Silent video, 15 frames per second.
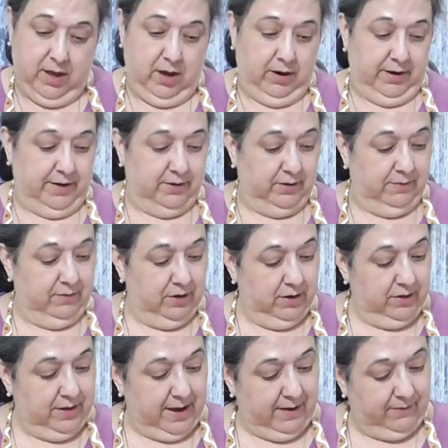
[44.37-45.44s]
Okay, so I've
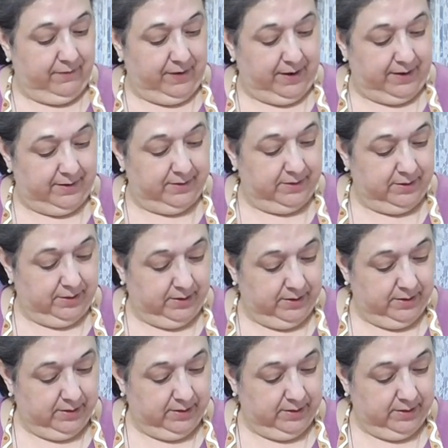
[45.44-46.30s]
done that phase.